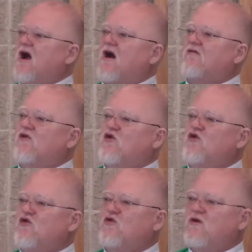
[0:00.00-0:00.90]
of
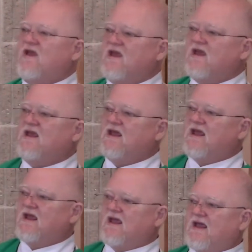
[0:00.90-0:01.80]
who he
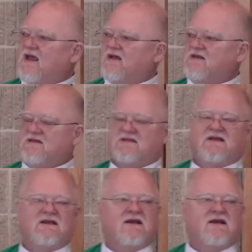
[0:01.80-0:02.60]
is.